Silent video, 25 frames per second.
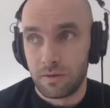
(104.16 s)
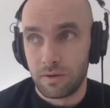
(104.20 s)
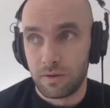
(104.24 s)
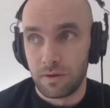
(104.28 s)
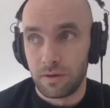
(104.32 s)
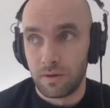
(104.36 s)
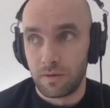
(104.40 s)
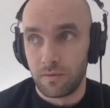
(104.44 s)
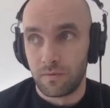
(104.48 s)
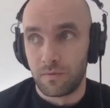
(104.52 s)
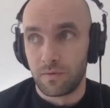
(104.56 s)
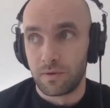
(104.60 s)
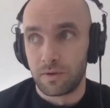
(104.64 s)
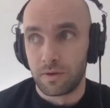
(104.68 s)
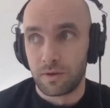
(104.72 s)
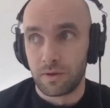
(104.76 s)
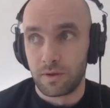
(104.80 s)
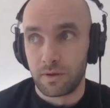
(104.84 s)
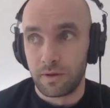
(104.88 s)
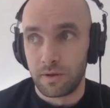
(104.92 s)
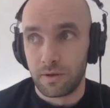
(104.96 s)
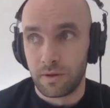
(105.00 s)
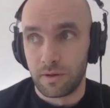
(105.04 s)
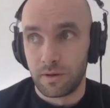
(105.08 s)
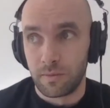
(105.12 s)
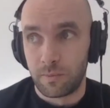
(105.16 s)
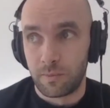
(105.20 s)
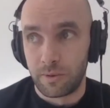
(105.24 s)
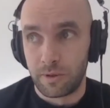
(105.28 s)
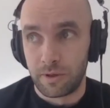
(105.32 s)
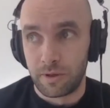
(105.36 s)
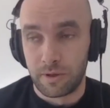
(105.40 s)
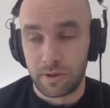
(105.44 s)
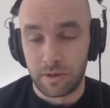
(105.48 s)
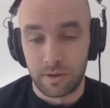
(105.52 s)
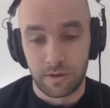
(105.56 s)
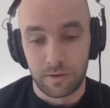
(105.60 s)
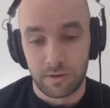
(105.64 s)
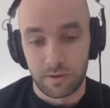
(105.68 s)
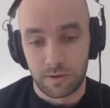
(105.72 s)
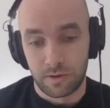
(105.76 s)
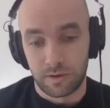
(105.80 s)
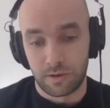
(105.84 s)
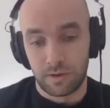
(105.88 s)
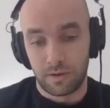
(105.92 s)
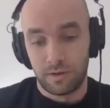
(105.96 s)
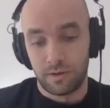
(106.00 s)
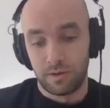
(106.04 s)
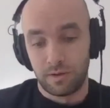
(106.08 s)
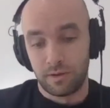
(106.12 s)
even a leading player
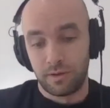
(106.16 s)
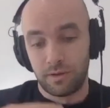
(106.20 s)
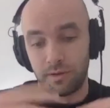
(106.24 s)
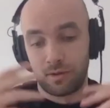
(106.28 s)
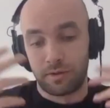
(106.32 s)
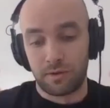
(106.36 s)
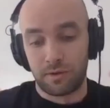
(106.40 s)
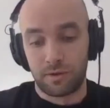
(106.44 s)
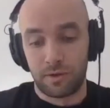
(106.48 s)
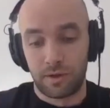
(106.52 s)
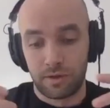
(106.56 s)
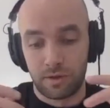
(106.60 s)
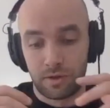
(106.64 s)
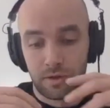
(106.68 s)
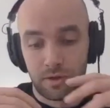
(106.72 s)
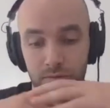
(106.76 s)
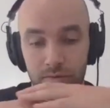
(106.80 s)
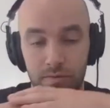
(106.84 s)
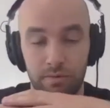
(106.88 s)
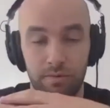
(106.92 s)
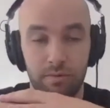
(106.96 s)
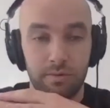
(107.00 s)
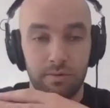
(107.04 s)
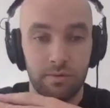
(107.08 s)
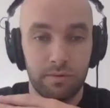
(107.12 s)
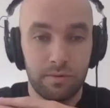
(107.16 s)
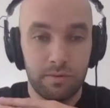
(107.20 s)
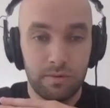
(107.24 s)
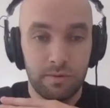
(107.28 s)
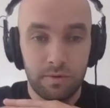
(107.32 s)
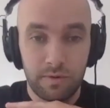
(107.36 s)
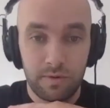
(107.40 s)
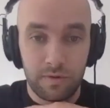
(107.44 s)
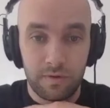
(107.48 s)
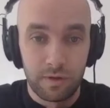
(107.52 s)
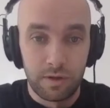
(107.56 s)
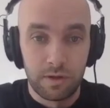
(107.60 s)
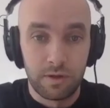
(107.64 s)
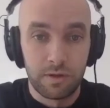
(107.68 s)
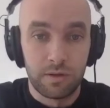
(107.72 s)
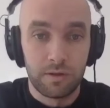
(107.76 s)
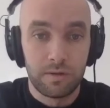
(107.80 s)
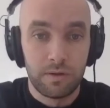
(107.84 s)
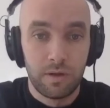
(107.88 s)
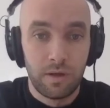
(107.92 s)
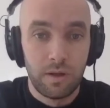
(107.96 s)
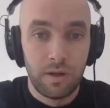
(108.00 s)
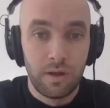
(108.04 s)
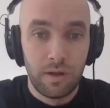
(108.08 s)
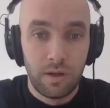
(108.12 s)
in the international scene.
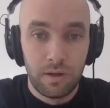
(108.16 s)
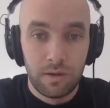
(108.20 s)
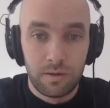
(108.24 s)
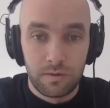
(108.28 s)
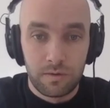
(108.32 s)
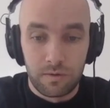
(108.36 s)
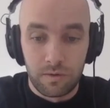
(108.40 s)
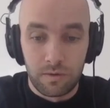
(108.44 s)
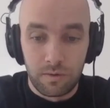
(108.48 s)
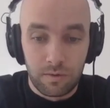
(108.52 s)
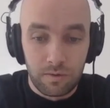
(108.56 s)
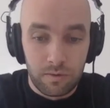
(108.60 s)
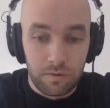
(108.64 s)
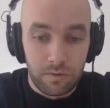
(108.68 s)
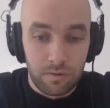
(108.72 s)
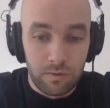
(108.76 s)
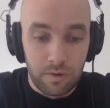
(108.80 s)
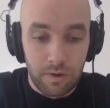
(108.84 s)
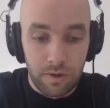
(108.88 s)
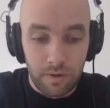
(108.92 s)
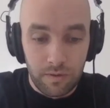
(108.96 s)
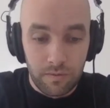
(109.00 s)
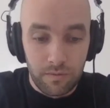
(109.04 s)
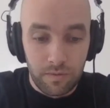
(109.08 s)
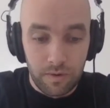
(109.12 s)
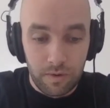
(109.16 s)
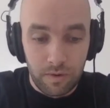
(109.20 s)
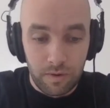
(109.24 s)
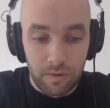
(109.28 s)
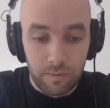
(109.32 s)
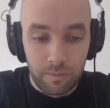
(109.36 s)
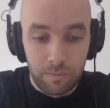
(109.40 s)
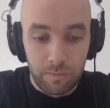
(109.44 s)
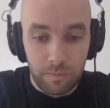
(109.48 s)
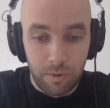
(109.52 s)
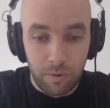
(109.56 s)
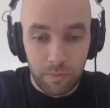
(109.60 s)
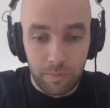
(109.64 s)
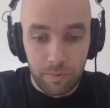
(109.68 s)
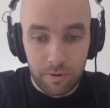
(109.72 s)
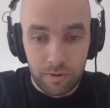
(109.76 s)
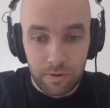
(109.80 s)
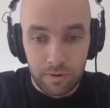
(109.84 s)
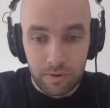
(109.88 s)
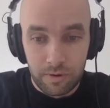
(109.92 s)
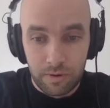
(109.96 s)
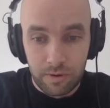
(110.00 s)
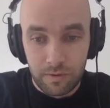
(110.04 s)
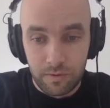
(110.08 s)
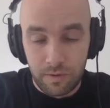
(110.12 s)
So you are a very
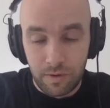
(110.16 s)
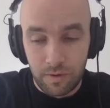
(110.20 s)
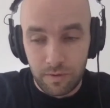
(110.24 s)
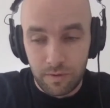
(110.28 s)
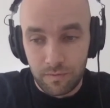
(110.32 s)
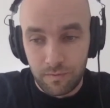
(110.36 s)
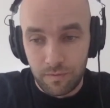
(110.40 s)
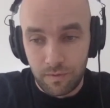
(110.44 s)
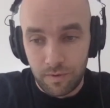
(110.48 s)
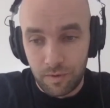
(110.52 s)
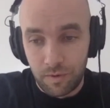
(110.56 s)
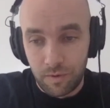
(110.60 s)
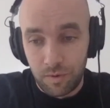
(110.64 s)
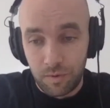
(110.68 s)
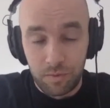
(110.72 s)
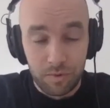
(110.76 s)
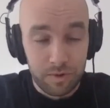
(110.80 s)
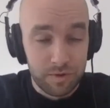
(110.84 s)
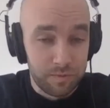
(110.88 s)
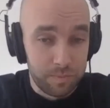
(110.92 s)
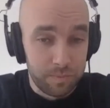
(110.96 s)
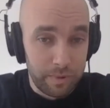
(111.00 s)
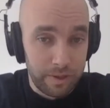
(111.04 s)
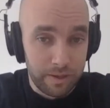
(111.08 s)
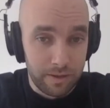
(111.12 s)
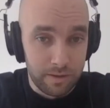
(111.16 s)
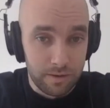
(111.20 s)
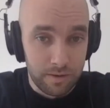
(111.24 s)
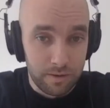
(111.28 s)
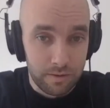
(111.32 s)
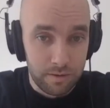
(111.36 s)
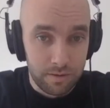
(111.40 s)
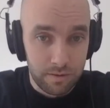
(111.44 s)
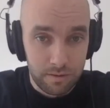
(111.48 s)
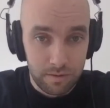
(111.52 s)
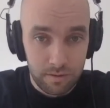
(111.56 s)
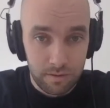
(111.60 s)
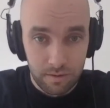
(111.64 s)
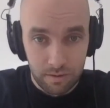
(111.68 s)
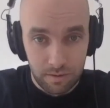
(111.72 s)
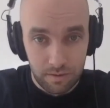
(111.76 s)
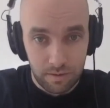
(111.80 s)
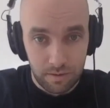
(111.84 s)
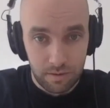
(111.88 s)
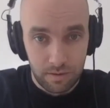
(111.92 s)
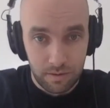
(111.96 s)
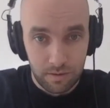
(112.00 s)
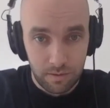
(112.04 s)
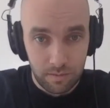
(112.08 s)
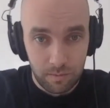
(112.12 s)
popular and very respected
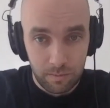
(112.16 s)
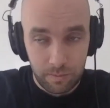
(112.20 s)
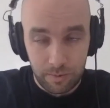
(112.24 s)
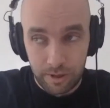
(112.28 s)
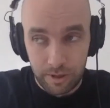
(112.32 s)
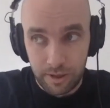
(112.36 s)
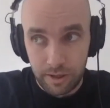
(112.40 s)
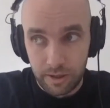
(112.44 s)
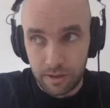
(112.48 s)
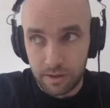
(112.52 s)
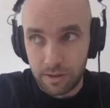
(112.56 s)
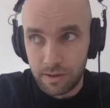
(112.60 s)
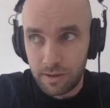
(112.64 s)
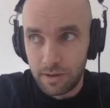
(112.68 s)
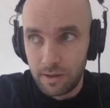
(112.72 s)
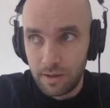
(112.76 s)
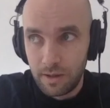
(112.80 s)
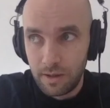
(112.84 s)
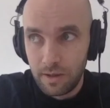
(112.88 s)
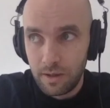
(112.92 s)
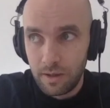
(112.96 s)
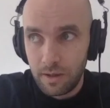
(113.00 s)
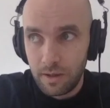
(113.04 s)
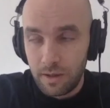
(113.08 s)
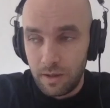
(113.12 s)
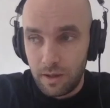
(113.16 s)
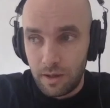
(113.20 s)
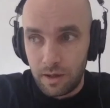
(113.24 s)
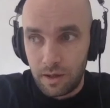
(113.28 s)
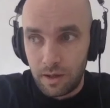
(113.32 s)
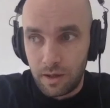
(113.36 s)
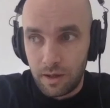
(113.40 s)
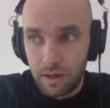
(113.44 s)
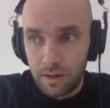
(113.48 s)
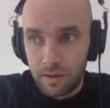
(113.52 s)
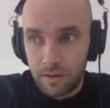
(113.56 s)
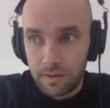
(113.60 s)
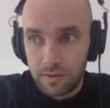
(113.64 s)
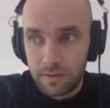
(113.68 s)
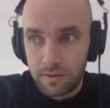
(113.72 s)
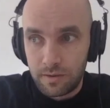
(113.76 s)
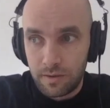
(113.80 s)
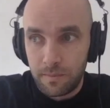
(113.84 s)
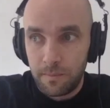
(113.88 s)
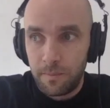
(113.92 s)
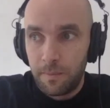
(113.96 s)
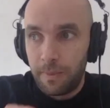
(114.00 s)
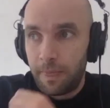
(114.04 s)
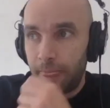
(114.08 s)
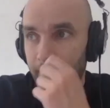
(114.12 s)
player. And
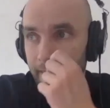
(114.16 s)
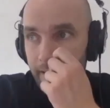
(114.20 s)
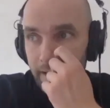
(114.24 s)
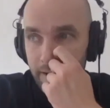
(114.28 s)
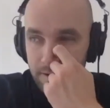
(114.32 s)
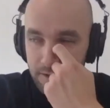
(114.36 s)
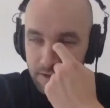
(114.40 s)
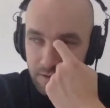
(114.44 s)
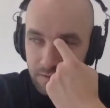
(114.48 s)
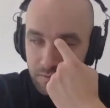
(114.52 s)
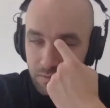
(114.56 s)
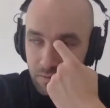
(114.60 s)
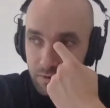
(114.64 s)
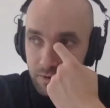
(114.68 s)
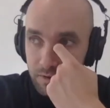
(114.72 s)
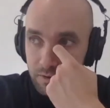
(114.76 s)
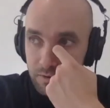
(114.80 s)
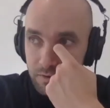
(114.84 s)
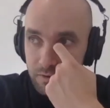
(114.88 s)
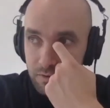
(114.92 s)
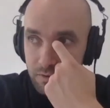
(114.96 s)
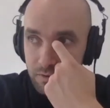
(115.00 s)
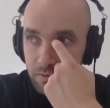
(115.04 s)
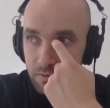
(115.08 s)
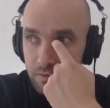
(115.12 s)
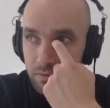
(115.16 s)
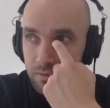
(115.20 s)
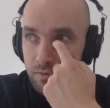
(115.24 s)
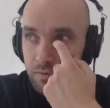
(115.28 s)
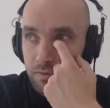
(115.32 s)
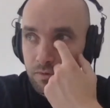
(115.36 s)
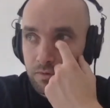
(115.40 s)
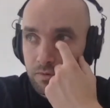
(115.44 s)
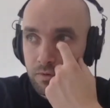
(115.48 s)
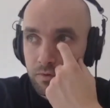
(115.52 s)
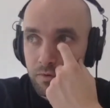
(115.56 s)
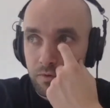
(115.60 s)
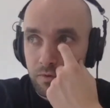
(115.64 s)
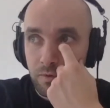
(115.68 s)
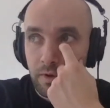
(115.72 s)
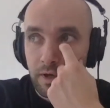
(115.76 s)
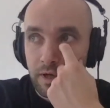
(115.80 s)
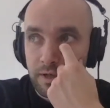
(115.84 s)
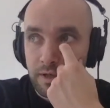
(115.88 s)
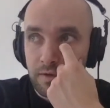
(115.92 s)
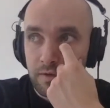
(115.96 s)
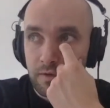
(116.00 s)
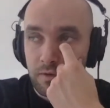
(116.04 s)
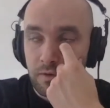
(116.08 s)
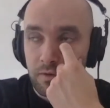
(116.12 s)
I just wanted to
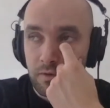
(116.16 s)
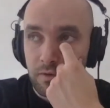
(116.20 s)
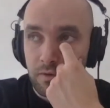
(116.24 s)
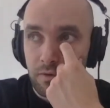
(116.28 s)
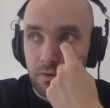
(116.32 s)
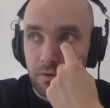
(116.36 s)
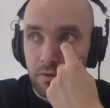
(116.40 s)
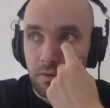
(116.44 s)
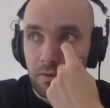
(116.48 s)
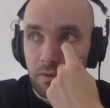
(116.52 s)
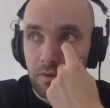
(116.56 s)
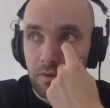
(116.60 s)
ask you